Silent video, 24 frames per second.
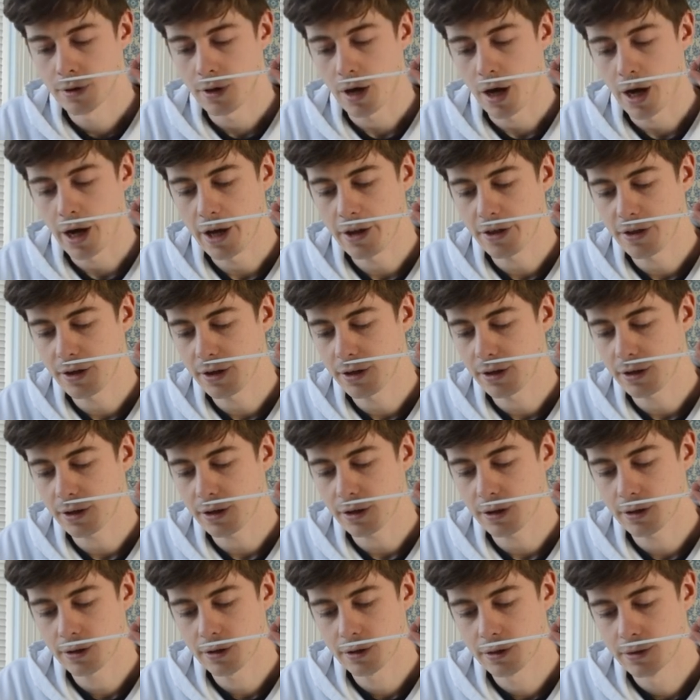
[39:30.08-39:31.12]
I
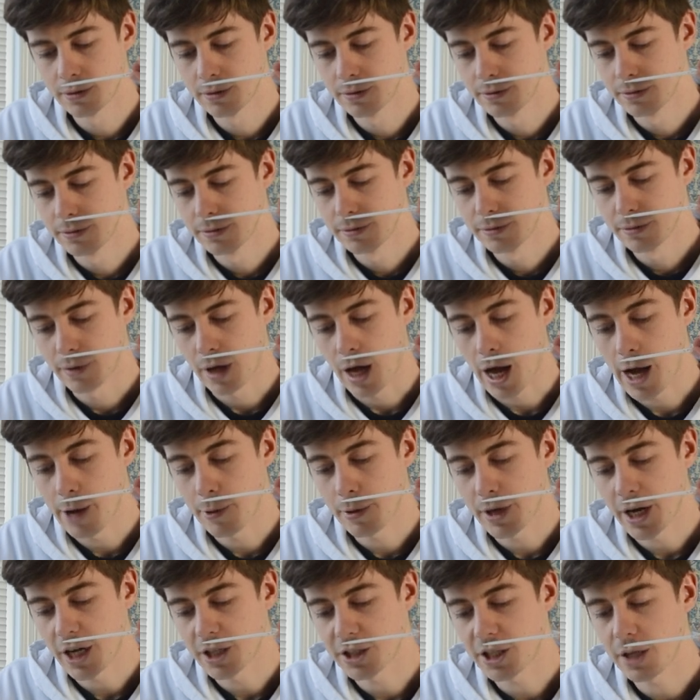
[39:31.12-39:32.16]
think I
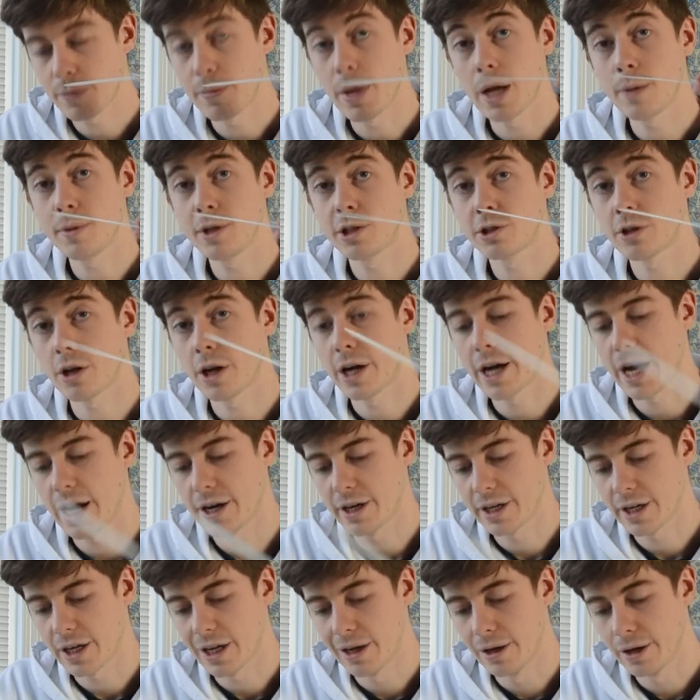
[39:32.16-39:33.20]
would actually maybe try
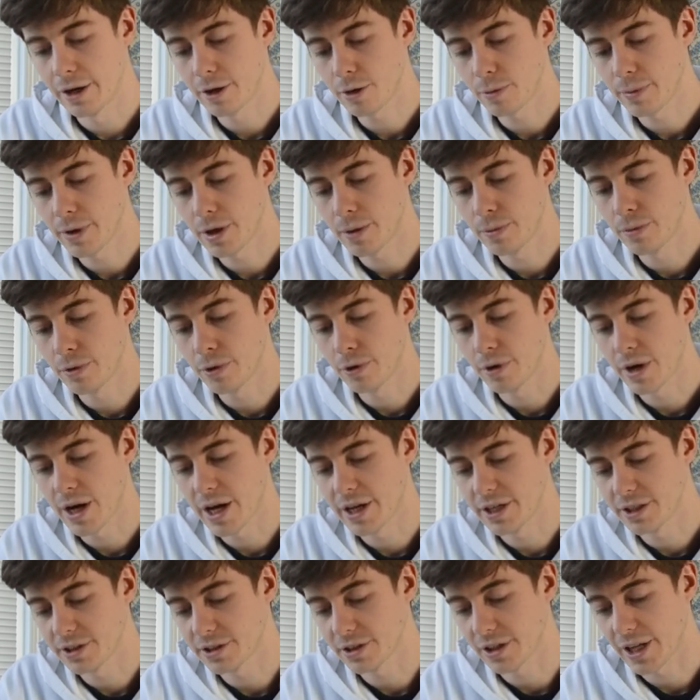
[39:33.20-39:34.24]
adding a little bit more
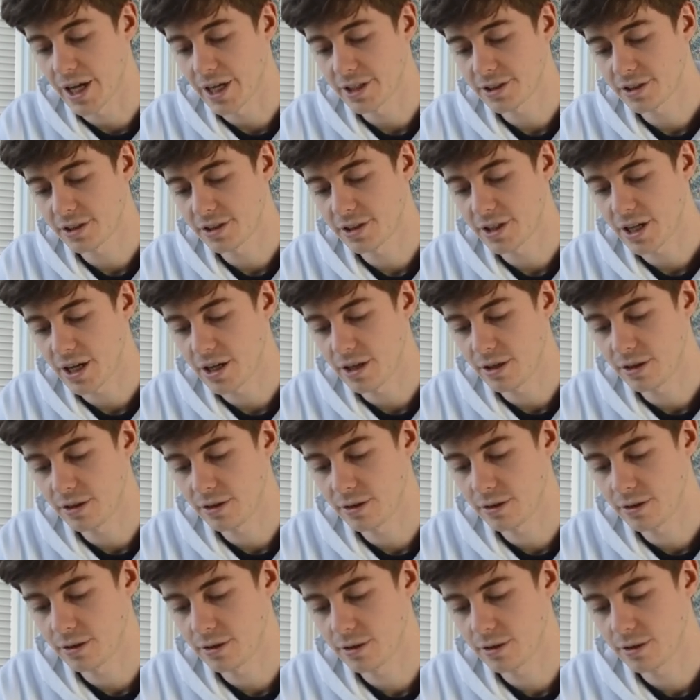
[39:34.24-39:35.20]
anise acetate,